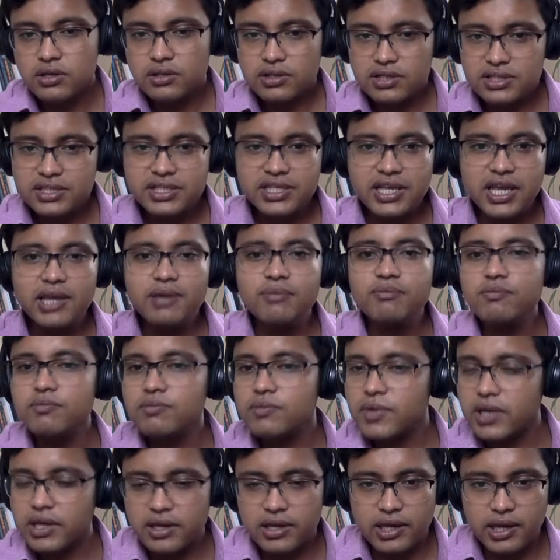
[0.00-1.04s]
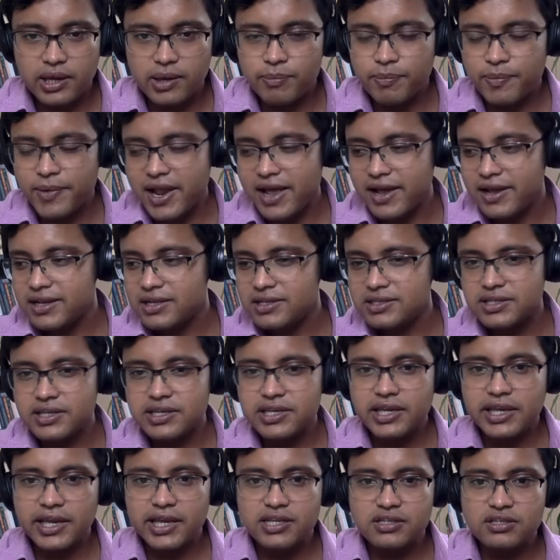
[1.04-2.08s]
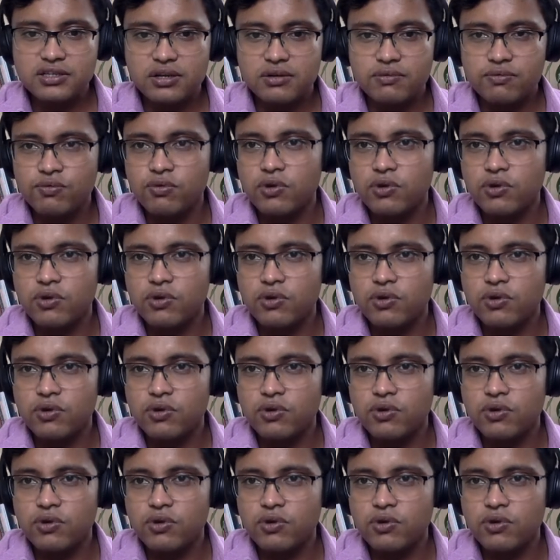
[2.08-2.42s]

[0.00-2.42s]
The same applies in case of